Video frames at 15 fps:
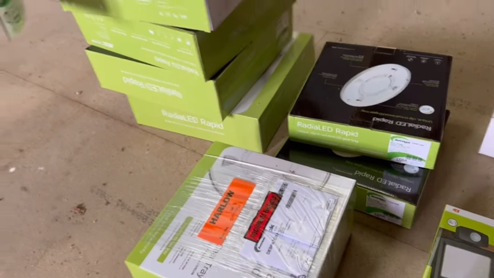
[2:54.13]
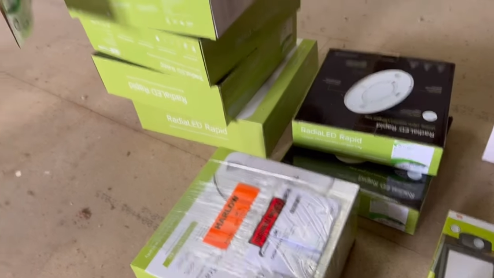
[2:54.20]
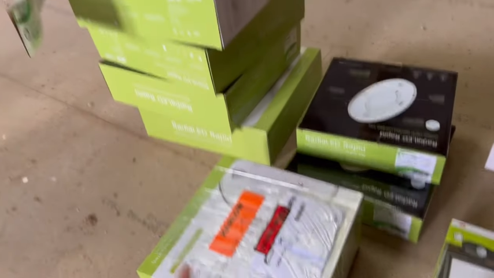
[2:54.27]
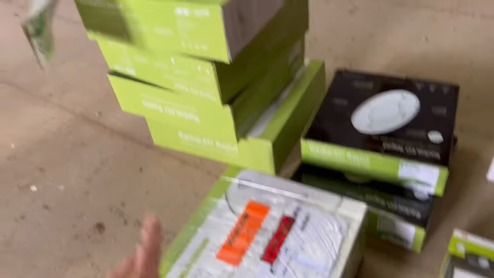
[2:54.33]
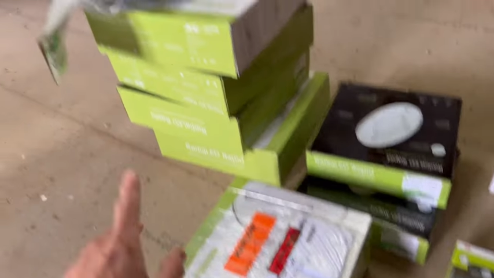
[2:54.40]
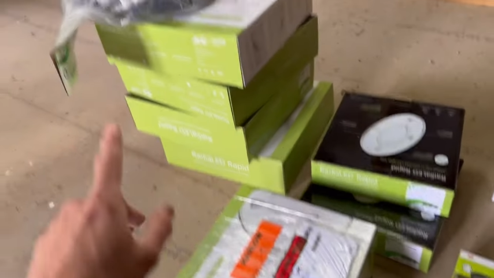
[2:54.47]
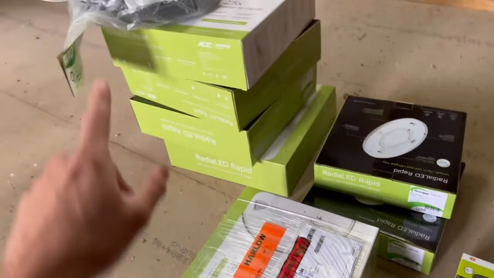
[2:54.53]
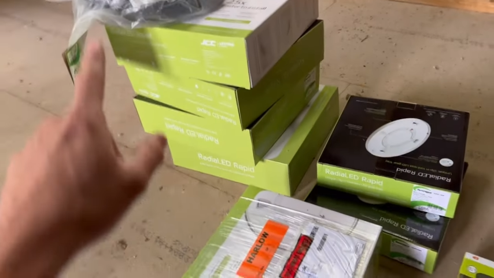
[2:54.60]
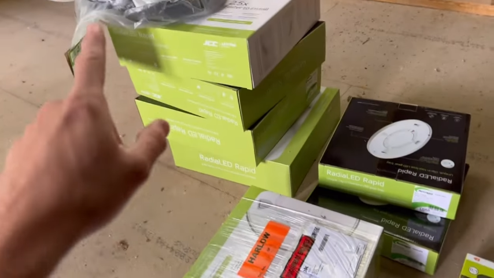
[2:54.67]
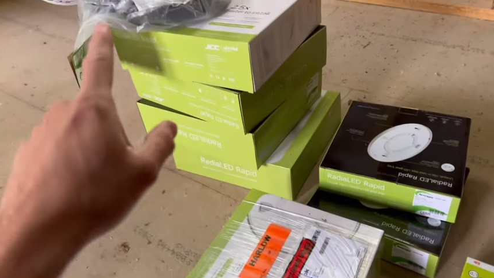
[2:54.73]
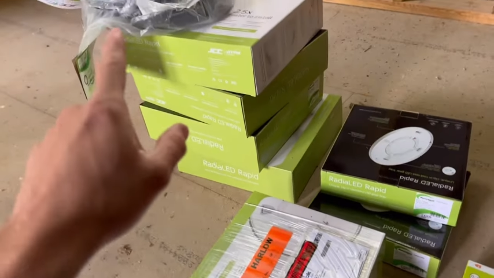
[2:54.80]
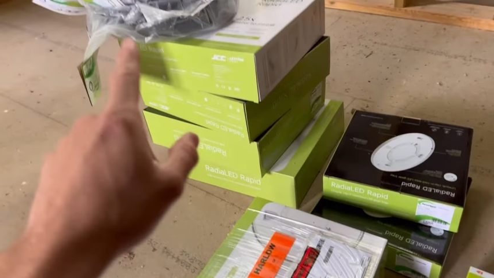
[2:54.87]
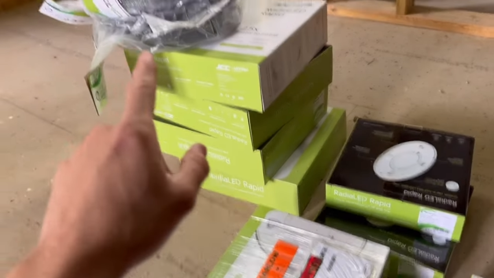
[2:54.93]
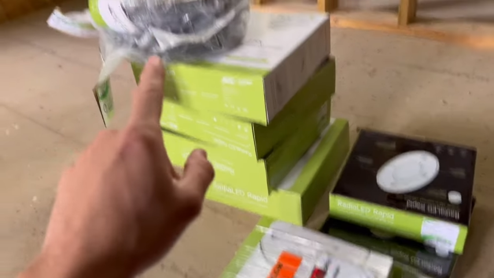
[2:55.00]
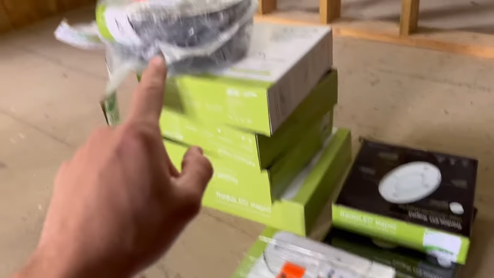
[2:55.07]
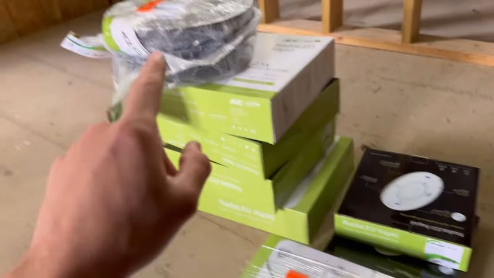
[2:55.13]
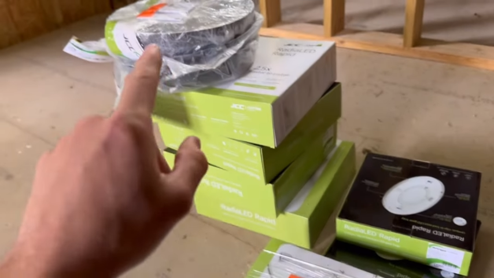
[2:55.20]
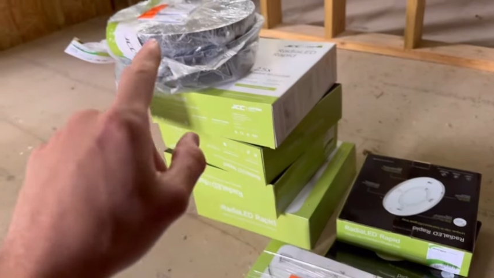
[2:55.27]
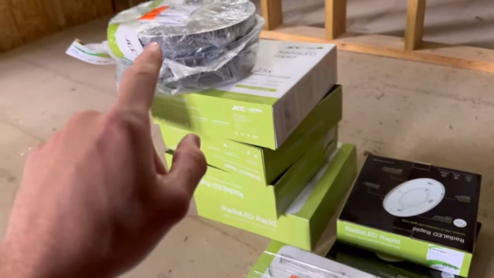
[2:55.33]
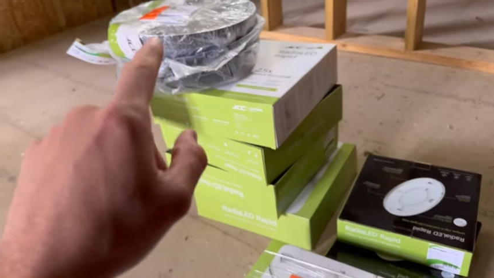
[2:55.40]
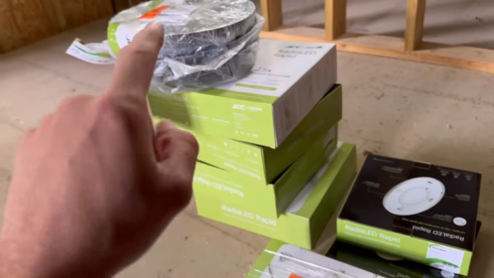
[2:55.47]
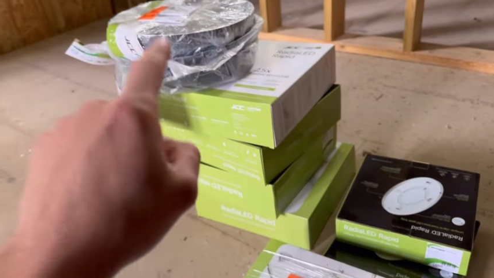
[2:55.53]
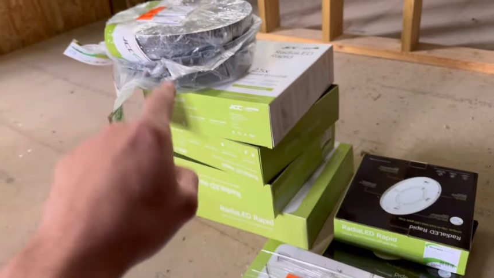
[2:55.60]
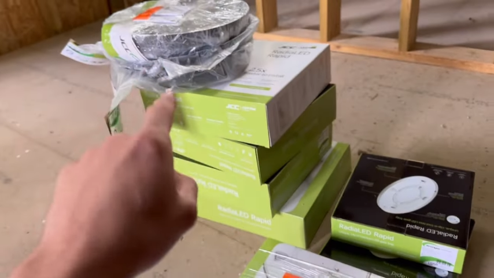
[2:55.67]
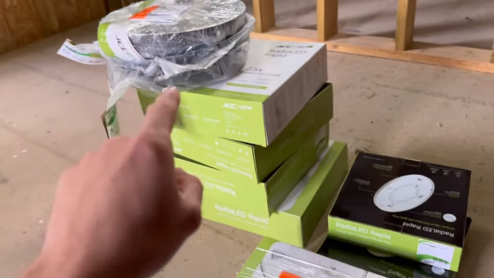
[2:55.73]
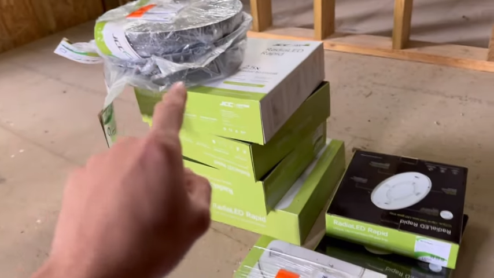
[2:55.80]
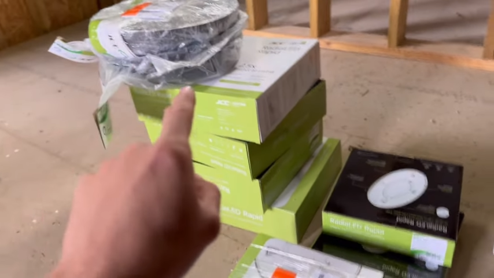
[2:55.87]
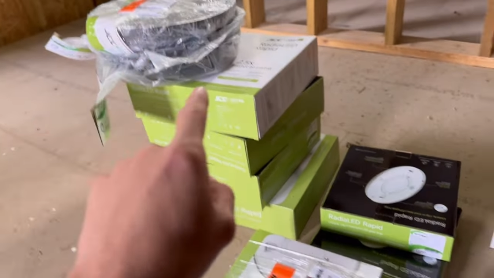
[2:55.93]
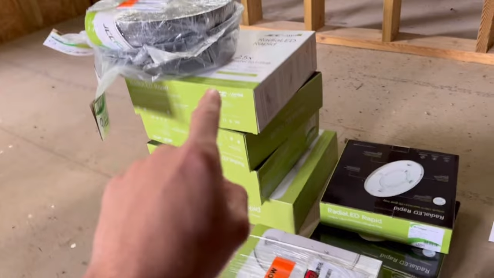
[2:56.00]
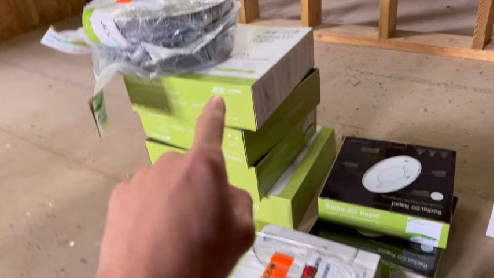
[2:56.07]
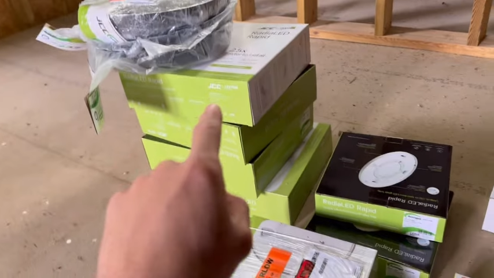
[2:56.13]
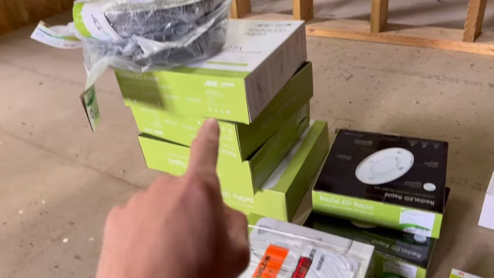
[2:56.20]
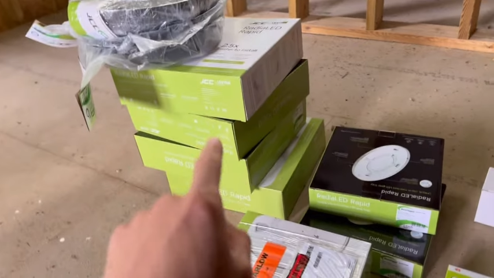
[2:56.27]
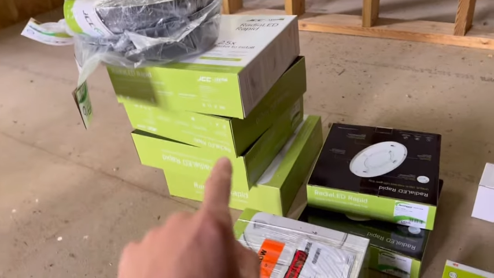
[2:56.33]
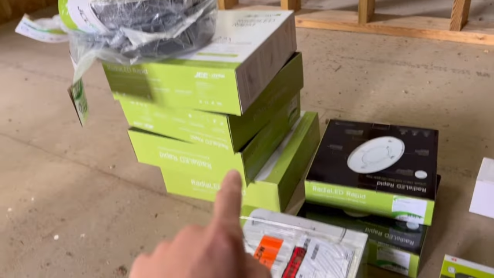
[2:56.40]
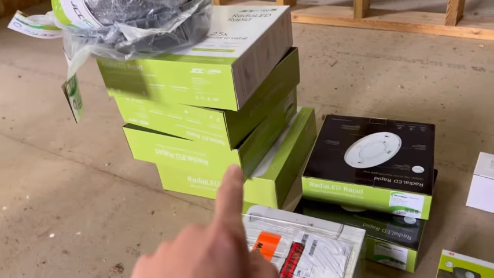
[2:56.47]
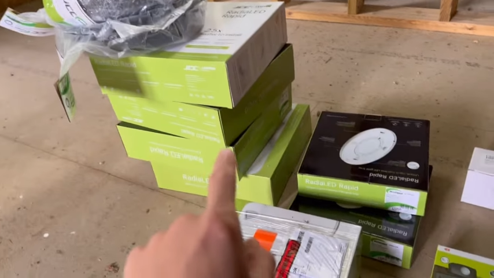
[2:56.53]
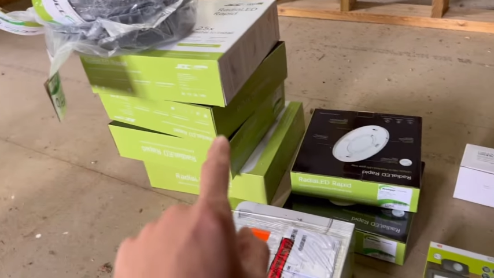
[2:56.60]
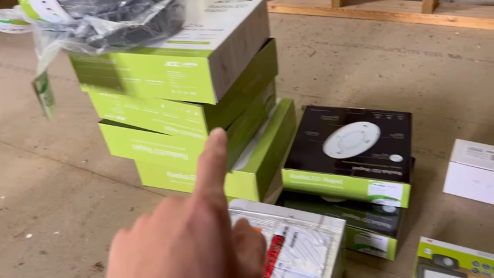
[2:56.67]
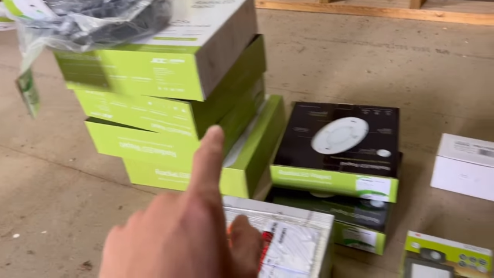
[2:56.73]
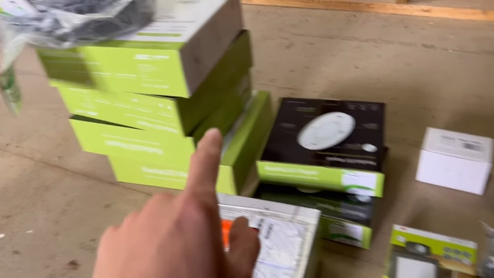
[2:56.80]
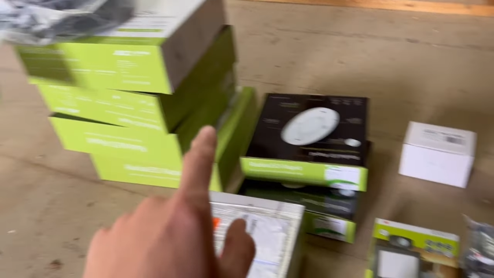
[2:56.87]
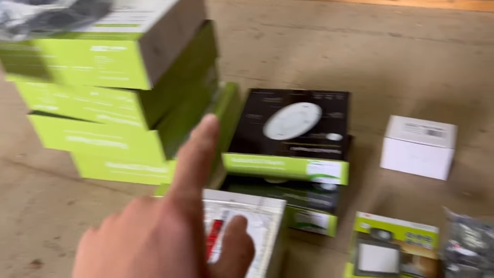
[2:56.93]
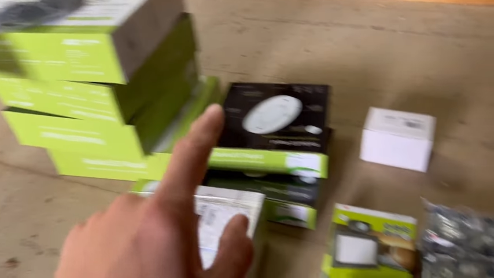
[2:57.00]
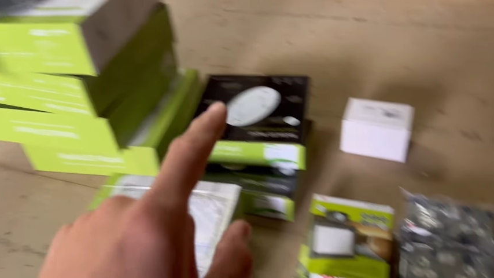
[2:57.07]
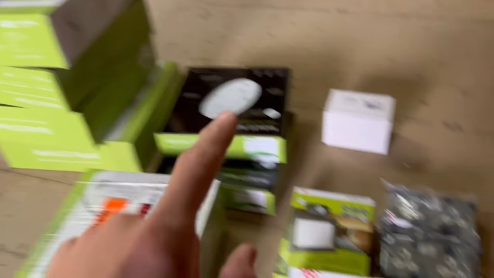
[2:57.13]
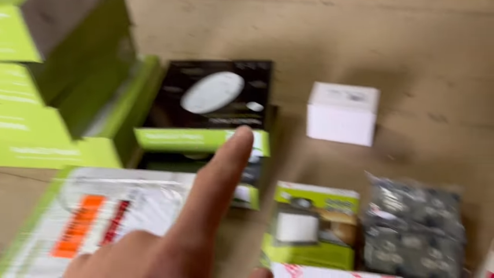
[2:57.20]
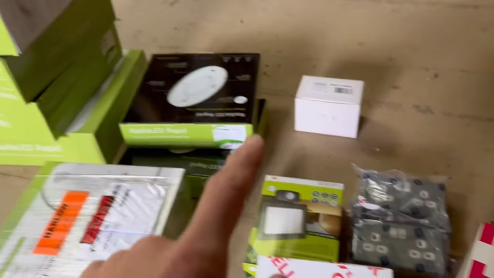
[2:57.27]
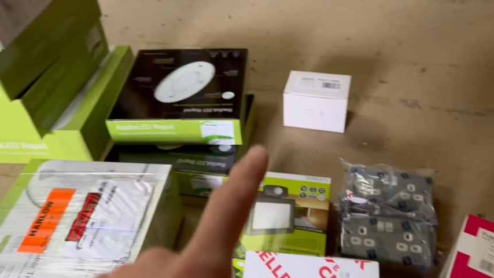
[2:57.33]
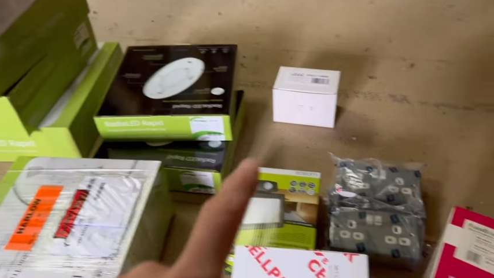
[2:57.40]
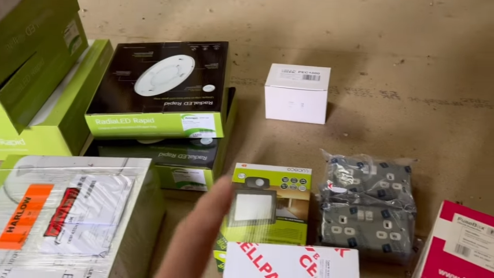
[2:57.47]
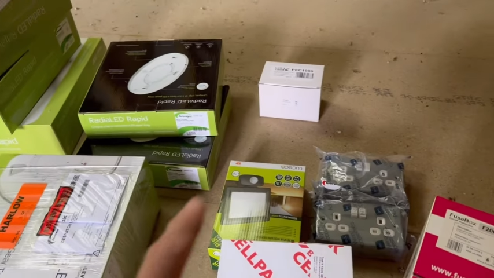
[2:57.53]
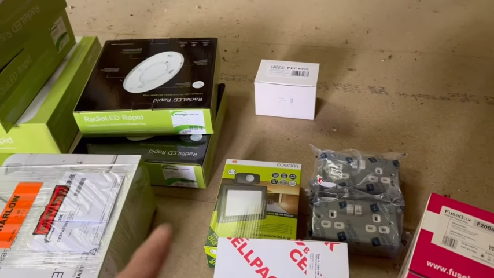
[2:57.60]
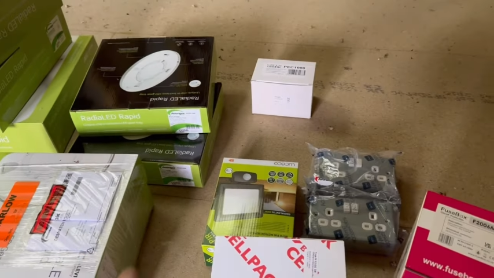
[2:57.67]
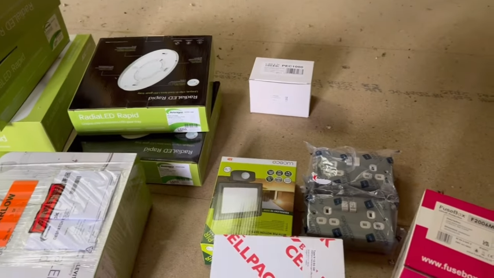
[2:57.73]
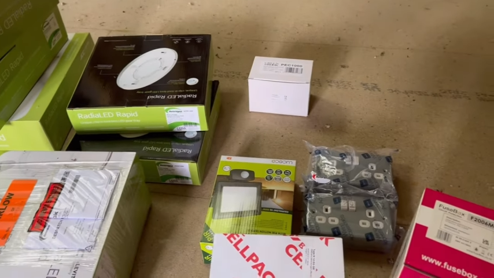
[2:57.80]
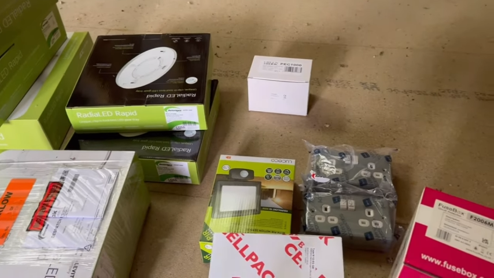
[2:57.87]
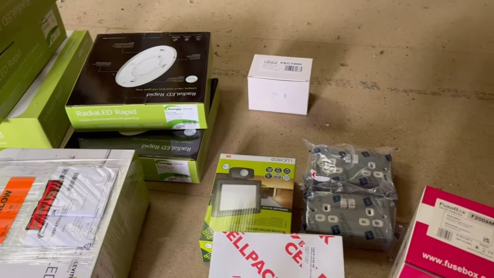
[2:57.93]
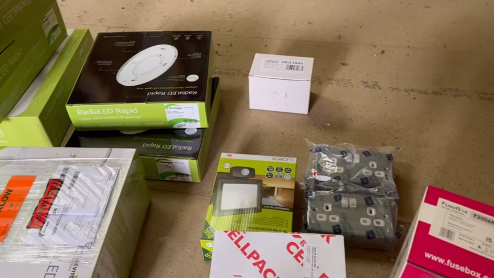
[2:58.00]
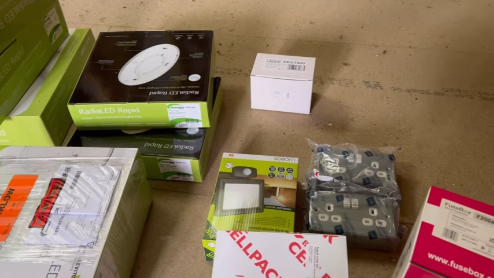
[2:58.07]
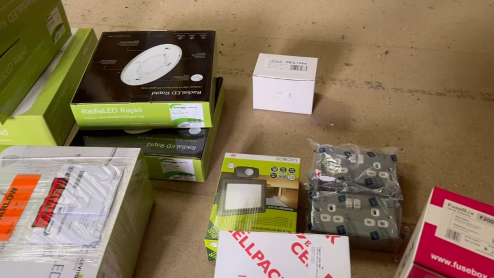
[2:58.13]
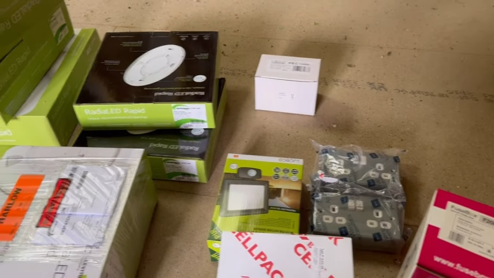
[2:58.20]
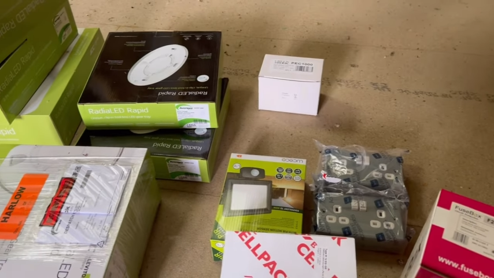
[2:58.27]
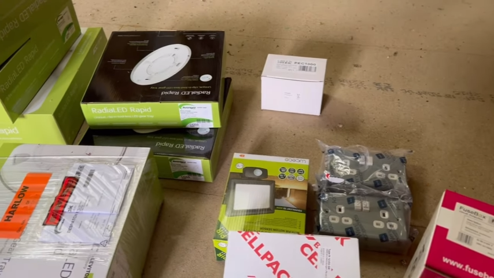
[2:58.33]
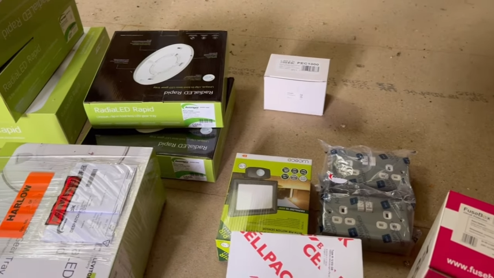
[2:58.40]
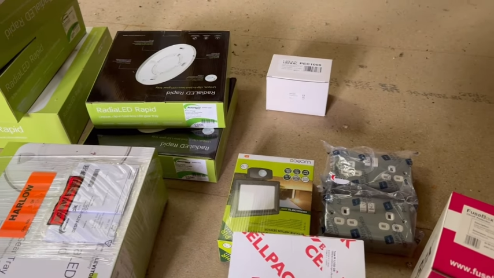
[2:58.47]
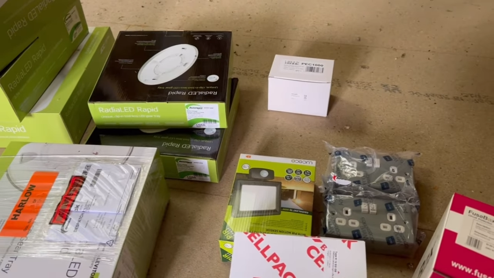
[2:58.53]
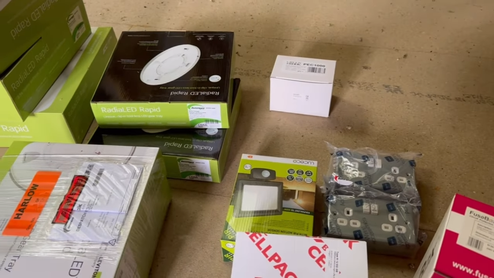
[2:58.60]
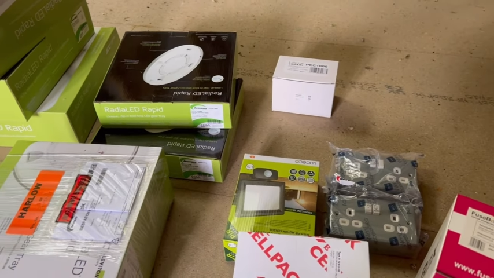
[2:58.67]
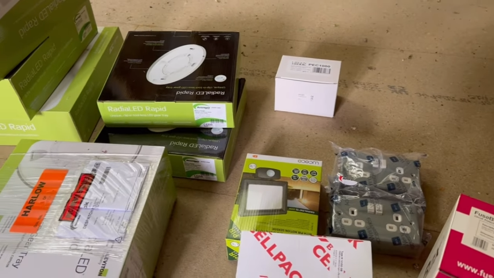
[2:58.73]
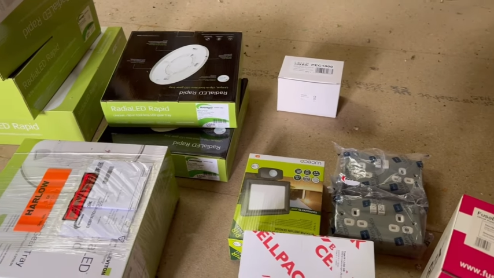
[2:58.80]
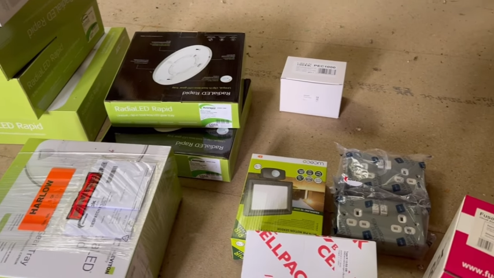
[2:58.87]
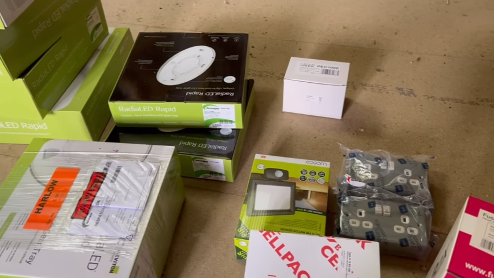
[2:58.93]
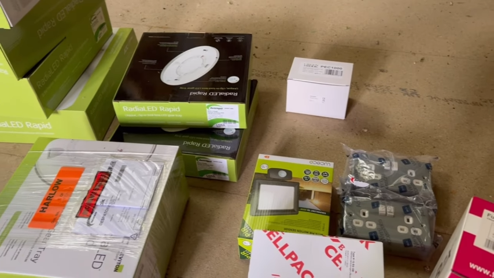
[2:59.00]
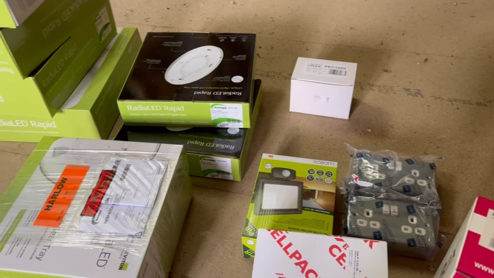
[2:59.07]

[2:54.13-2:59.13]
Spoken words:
No face is visible, so there are no lips to read.